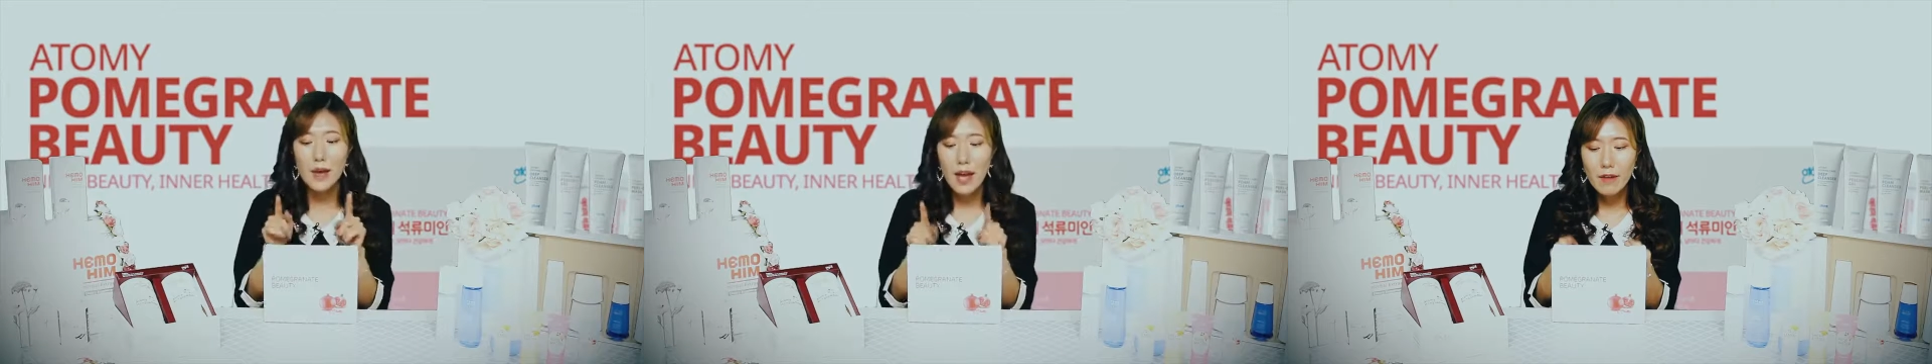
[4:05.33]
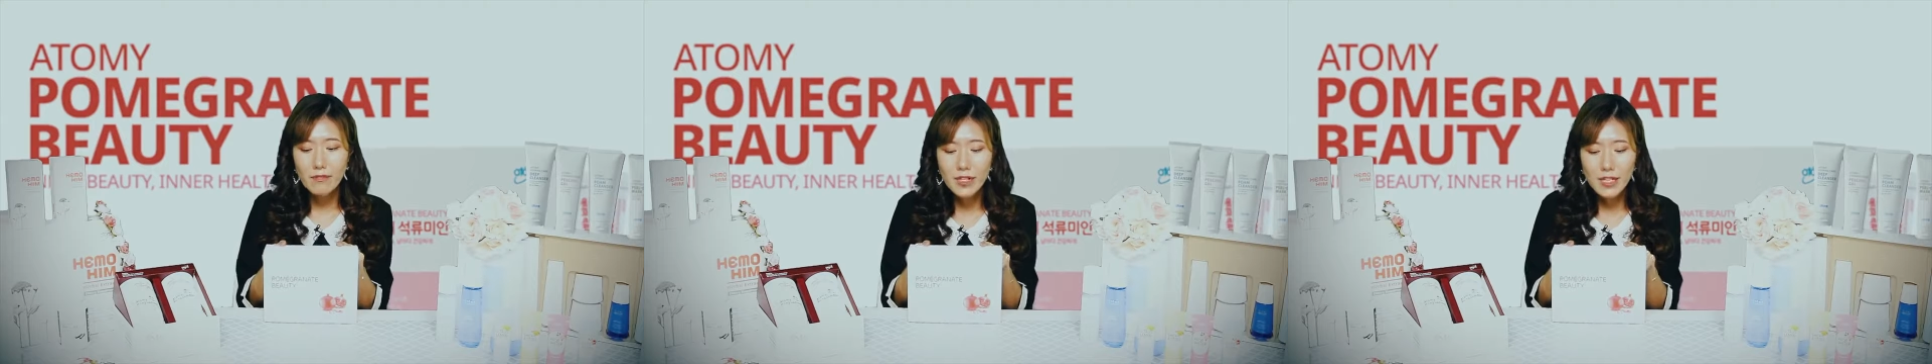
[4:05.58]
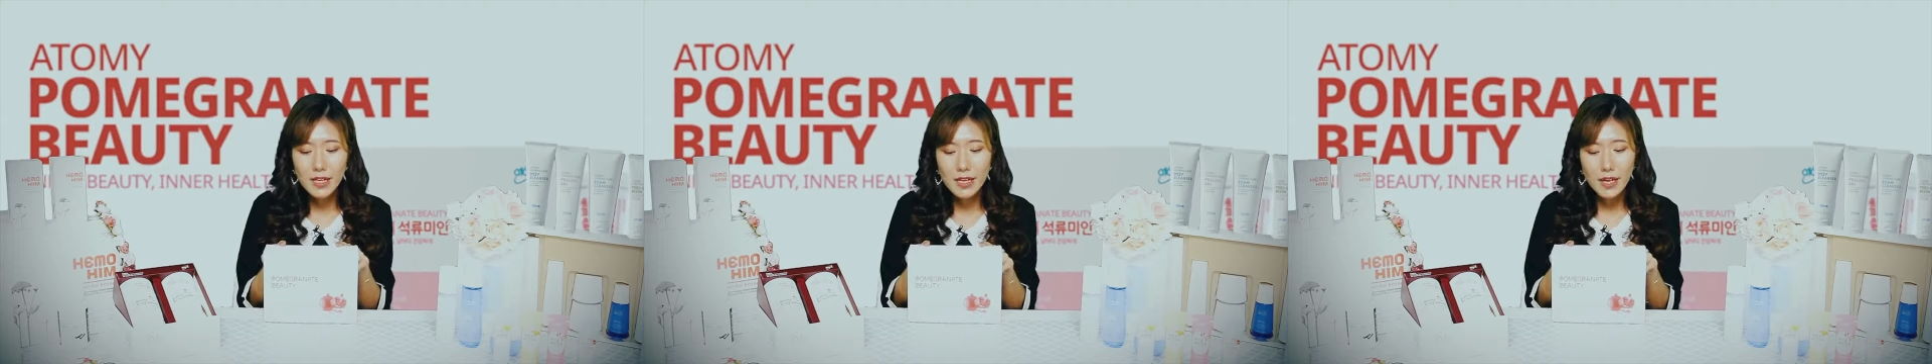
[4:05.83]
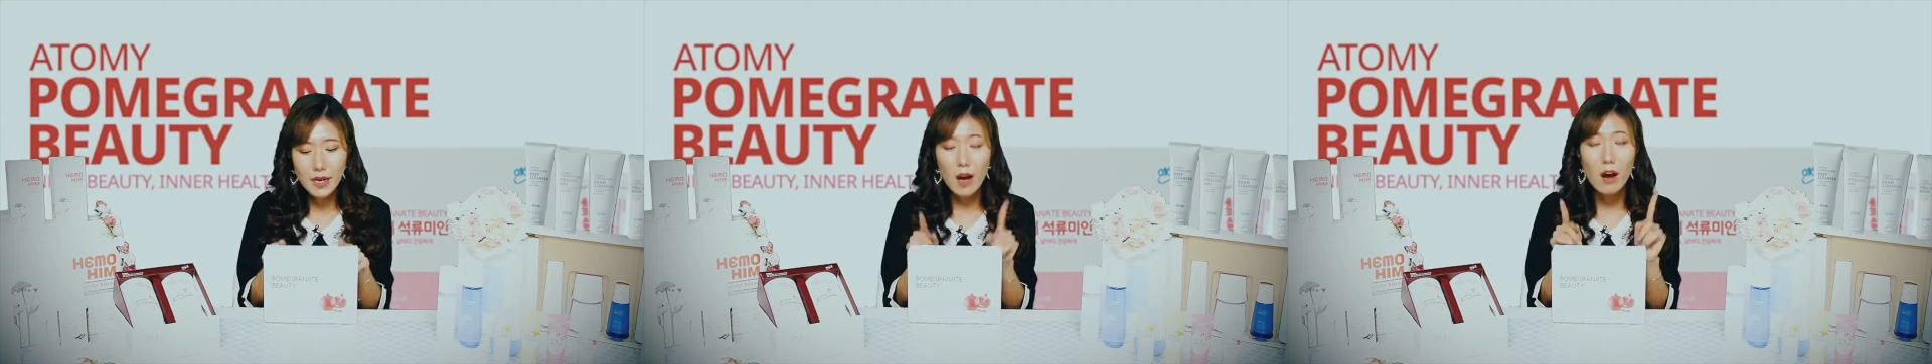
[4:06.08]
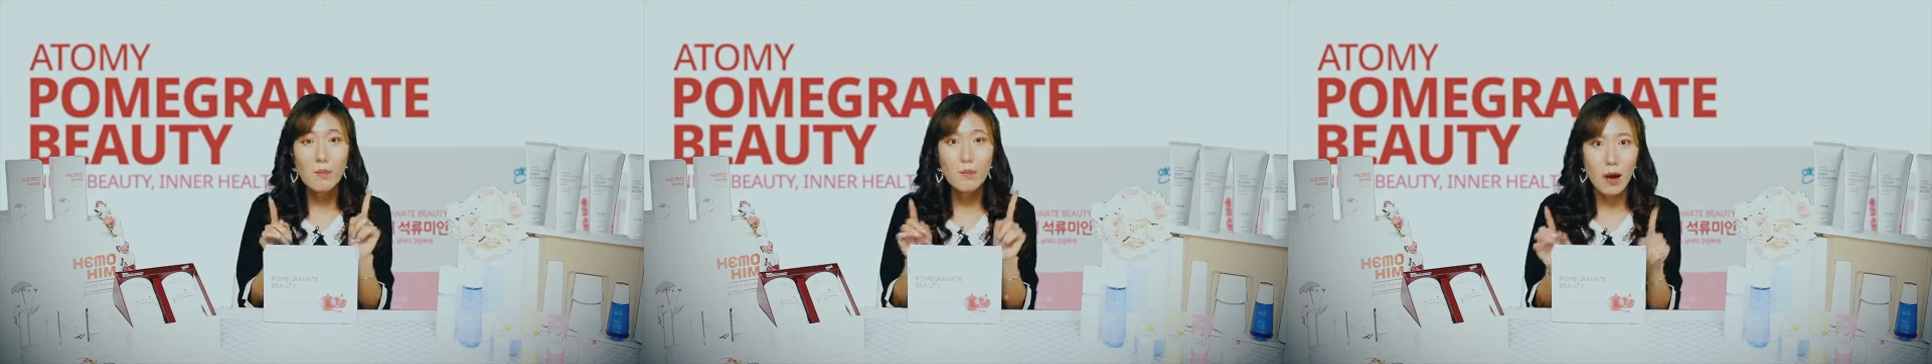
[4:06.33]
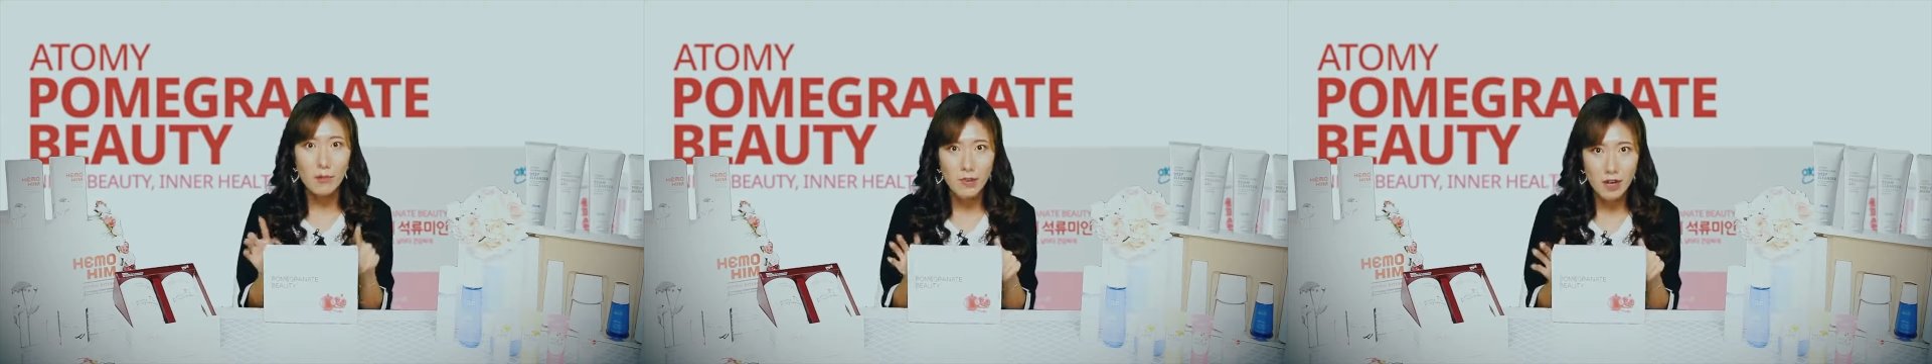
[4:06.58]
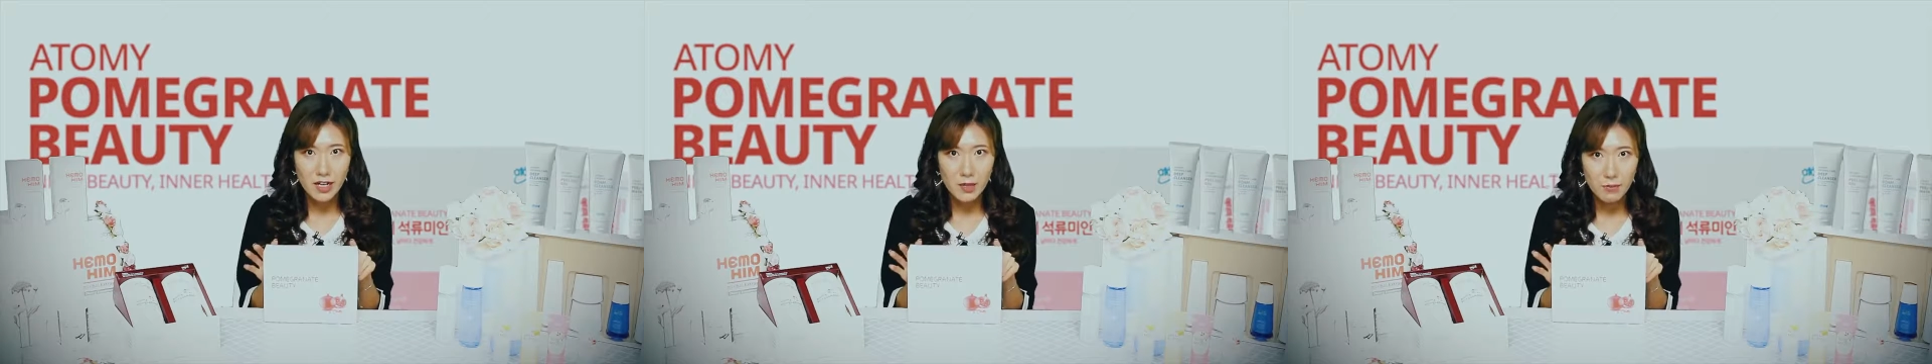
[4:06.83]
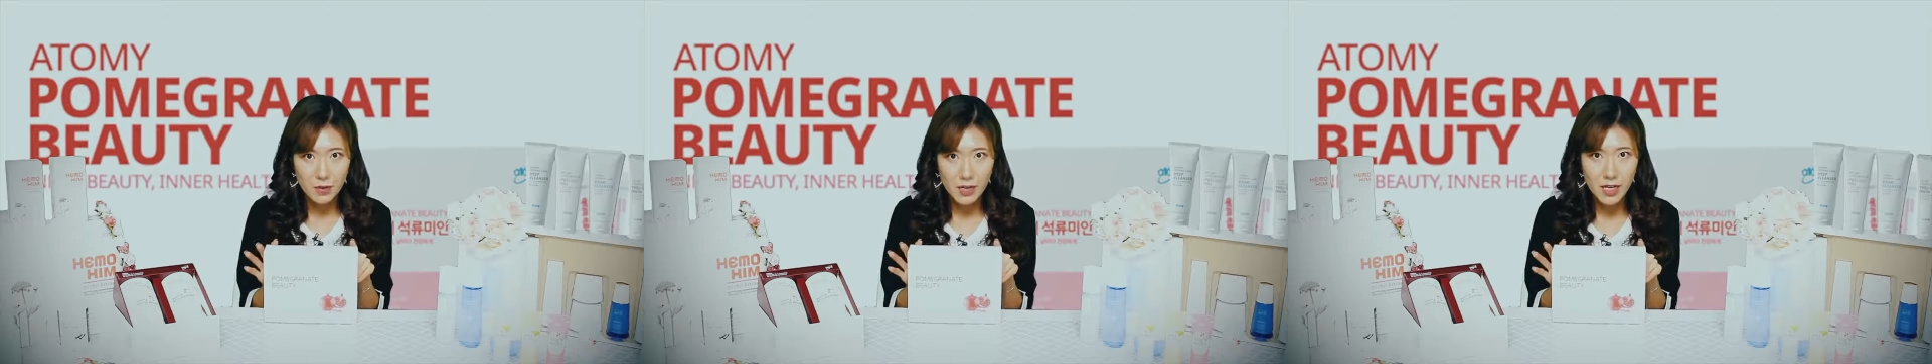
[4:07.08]
But after taking
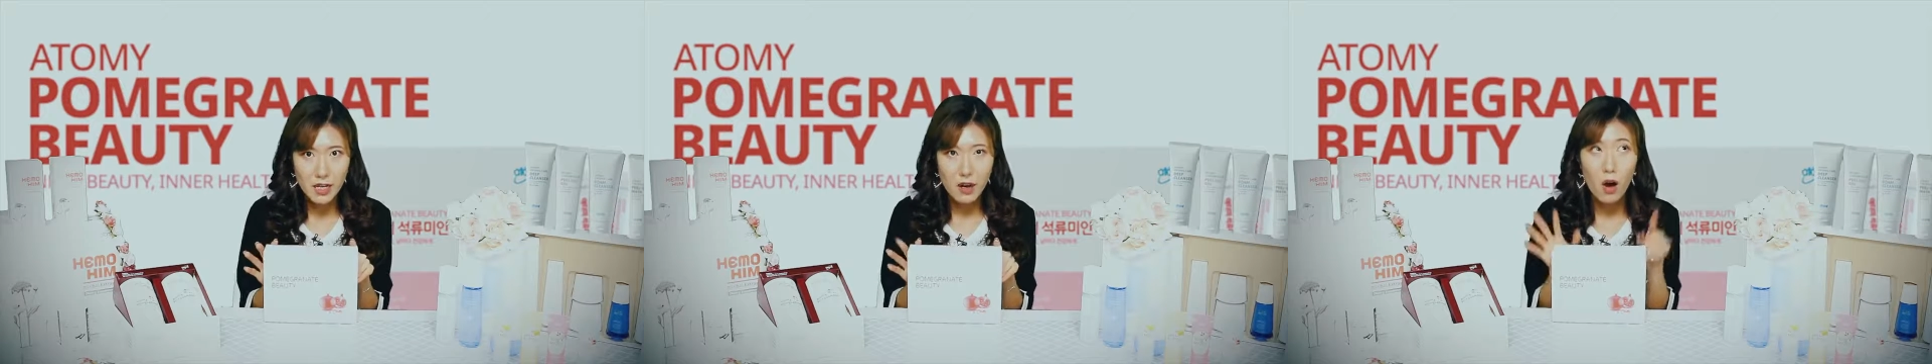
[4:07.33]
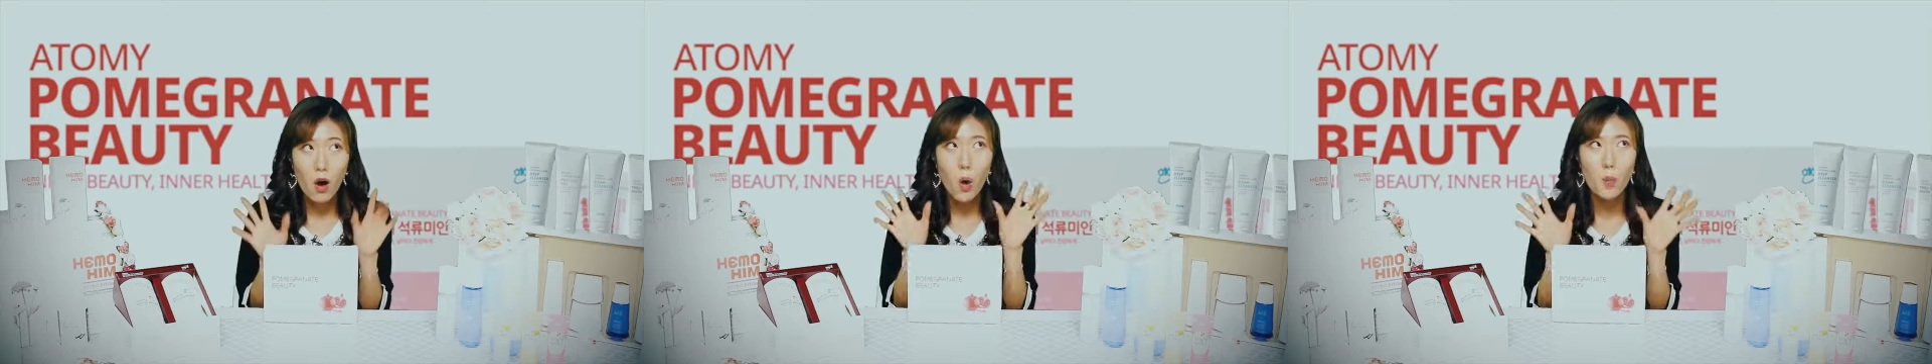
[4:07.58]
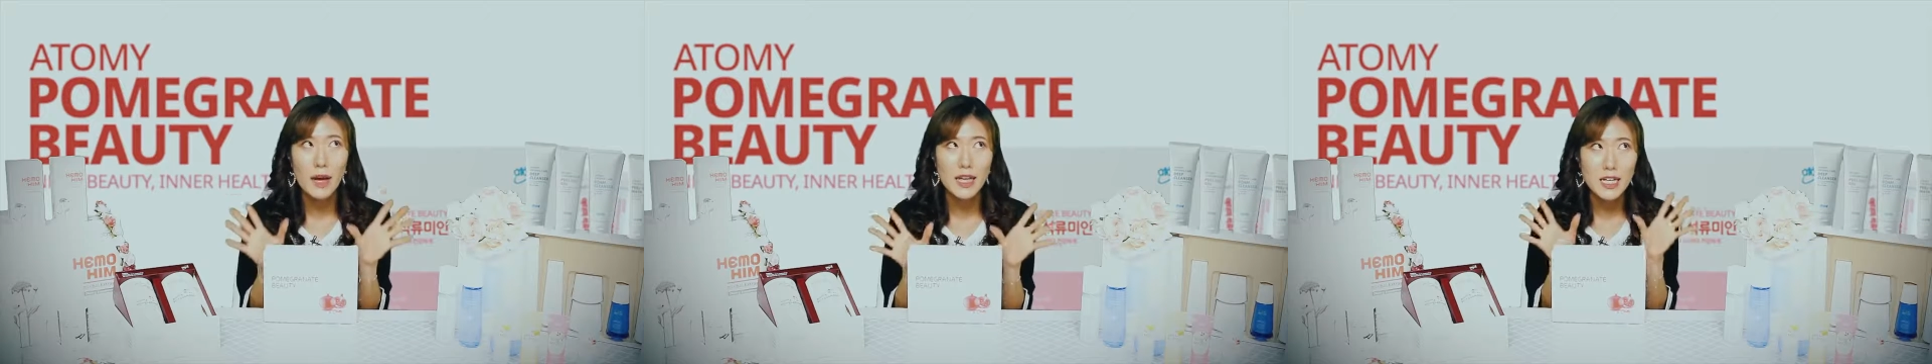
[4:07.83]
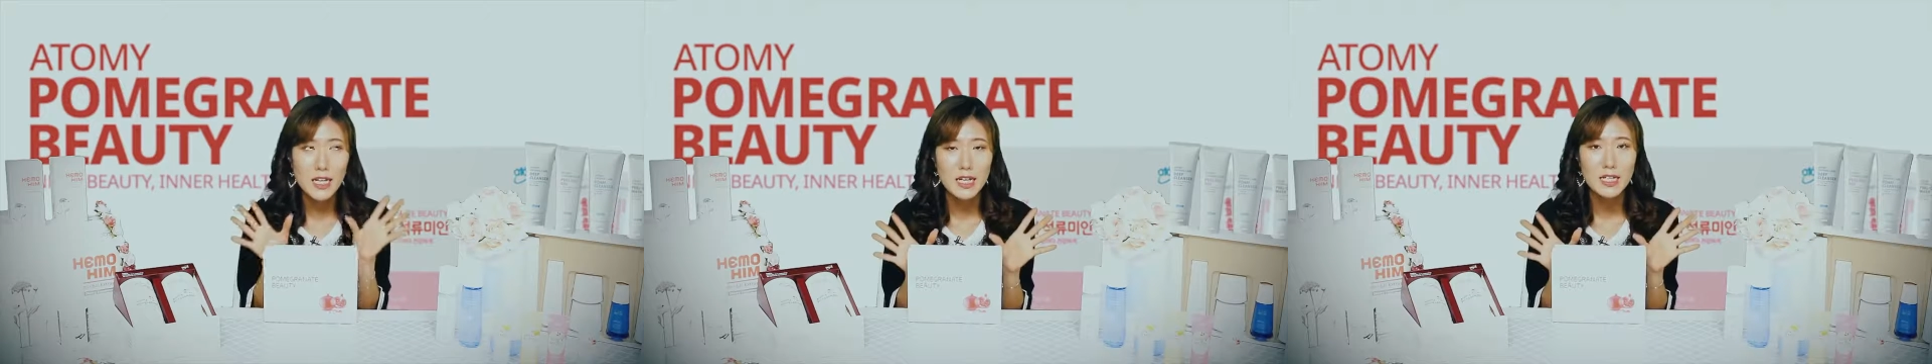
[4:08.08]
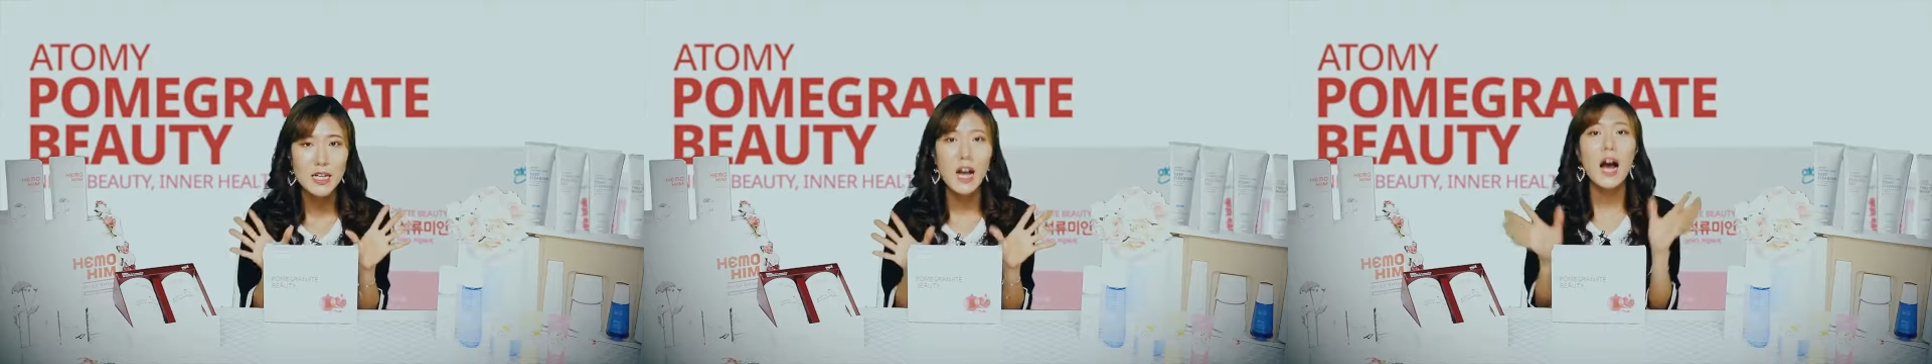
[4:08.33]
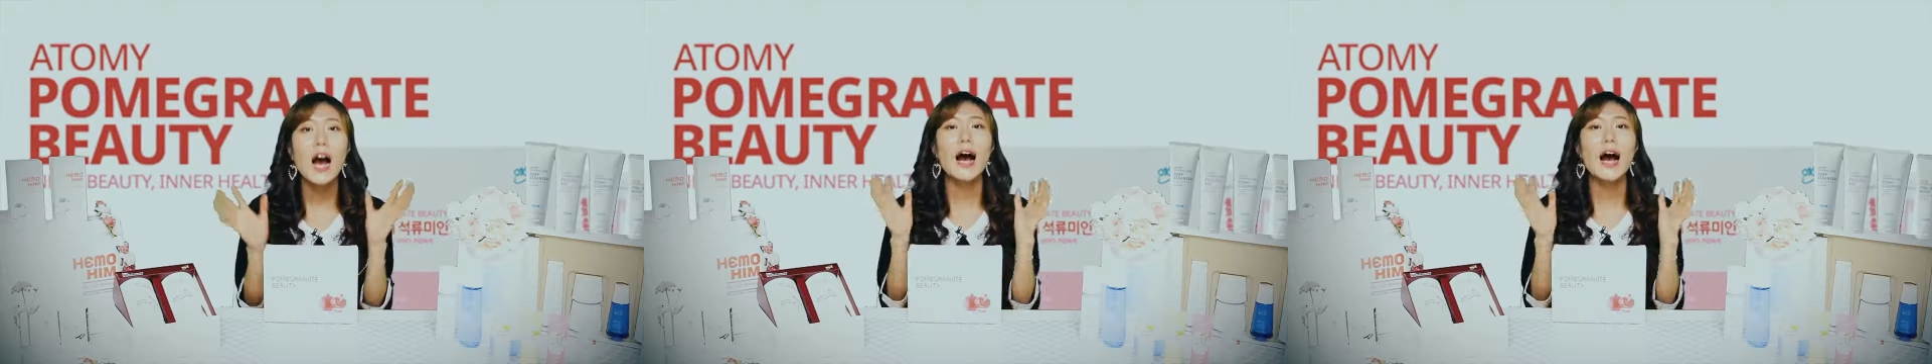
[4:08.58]
Pomegranate Beauty, oh my goodness,